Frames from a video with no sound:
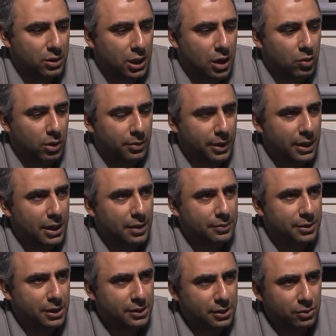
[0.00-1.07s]
Now again,
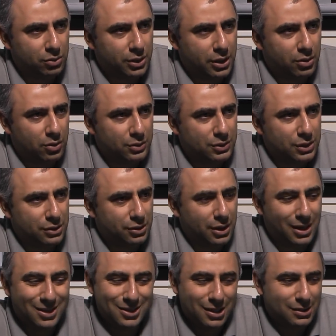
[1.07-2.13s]
I'm threatening to take on c3.
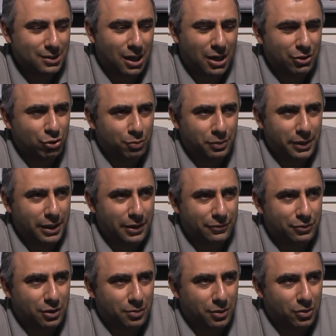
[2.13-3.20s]
It, it's hard to play
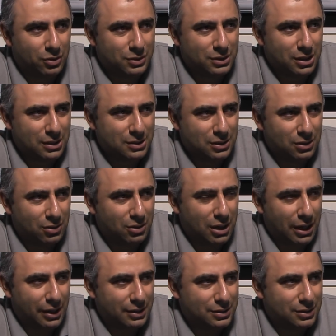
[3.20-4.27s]
f3 because it doesn't look
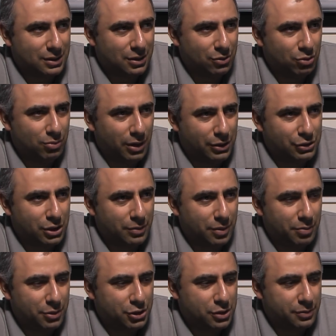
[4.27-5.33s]
like it's going to do much. I
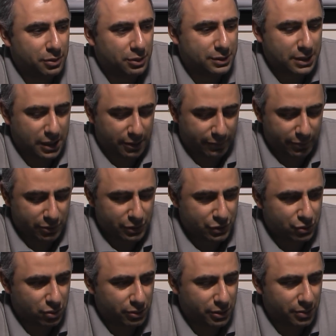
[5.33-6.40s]
mean, bishop looks like very
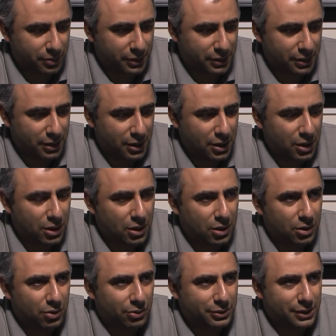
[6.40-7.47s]
strong there, but
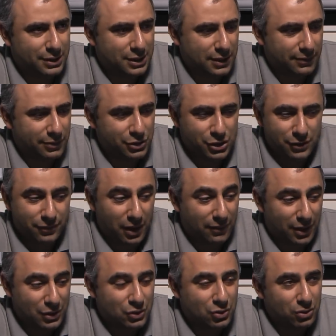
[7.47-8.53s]
rook d7,
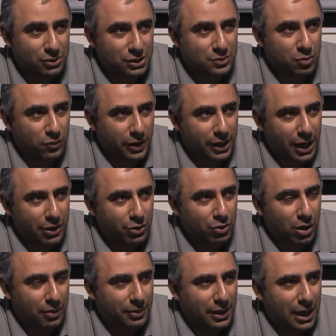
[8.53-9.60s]
g5. I saw this move and I
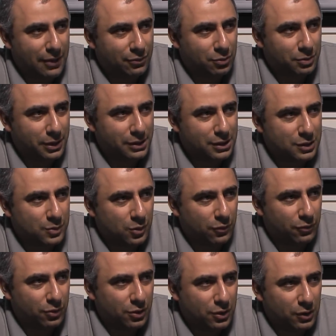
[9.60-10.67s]
knew I'm going to have to play this
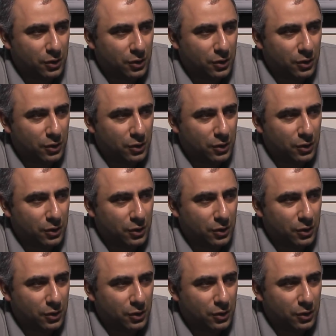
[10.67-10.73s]
move.